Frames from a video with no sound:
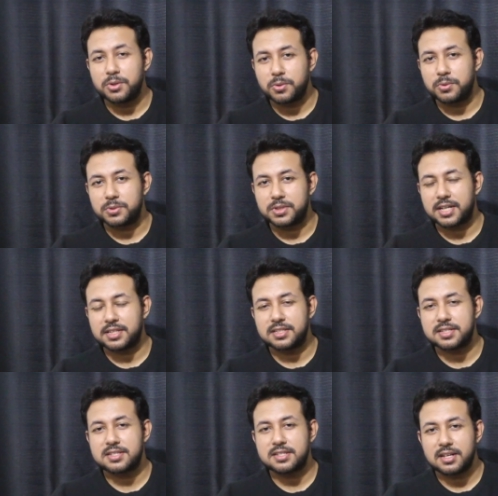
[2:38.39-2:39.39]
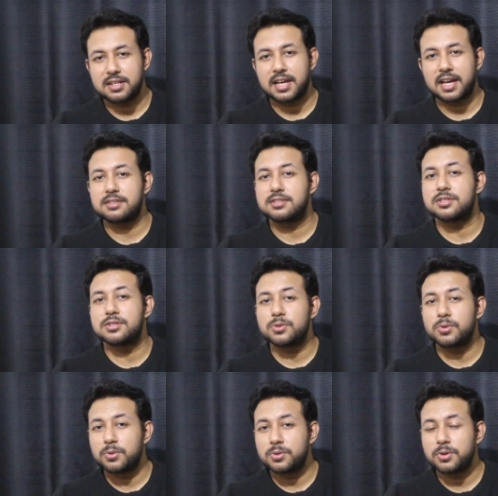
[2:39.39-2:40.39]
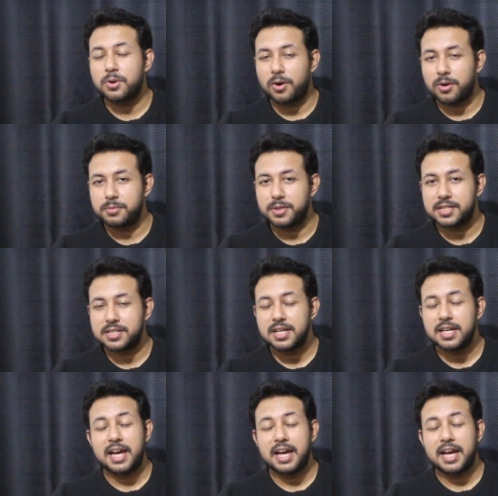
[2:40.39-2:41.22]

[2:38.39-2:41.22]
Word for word: know that the sun has its own orbit